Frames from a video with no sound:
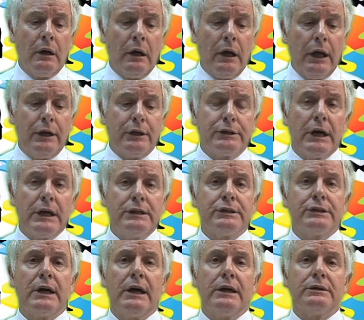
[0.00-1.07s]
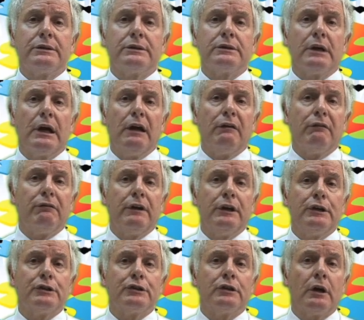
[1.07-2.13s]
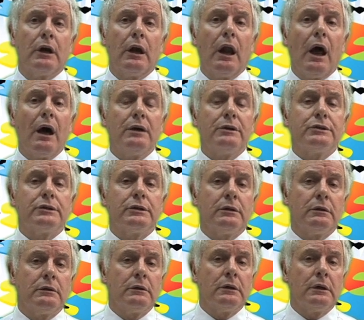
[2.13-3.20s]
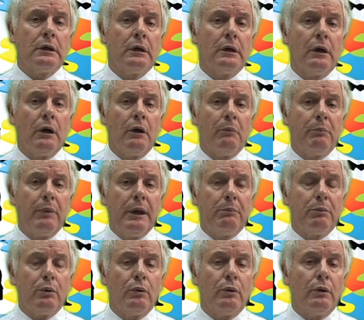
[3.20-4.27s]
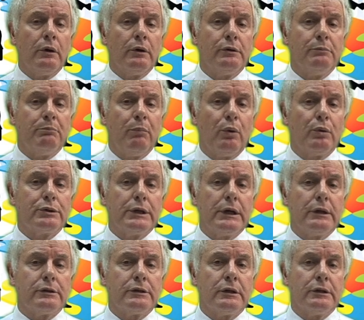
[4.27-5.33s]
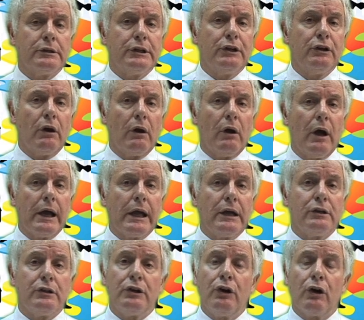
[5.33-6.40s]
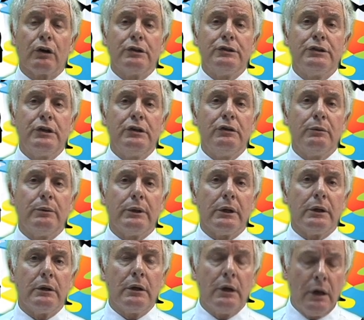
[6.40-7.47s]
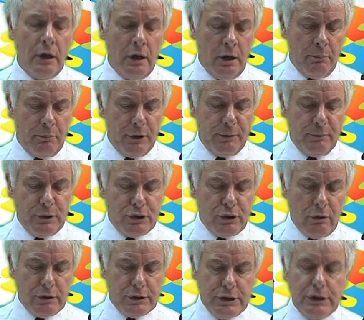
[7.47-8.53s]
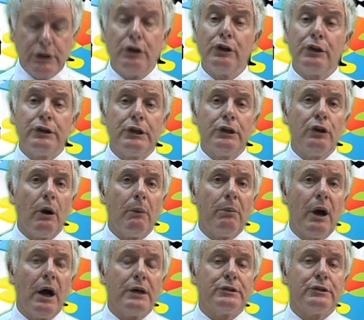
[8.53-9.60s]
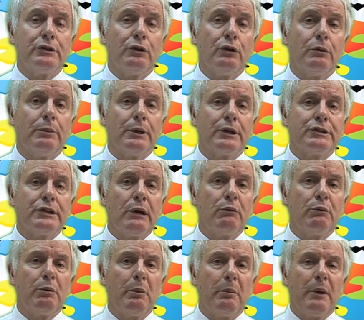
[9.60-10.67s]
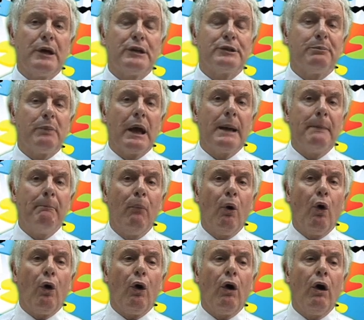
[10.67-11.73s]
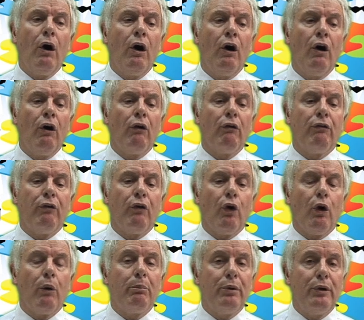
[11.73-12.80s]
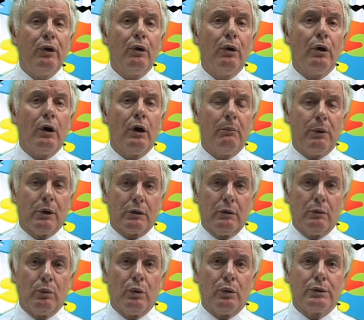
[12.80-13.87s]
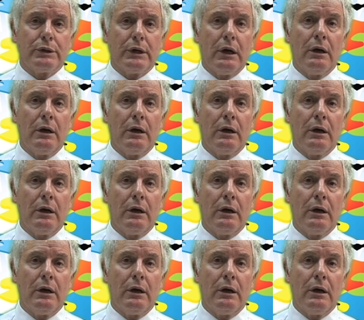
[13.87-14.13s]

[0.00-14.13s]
In a taste test, it finished last. People bought it, did not like it, did not continue with it. But the majority did not buy it at all because they were prepared to pay more for pure bottled water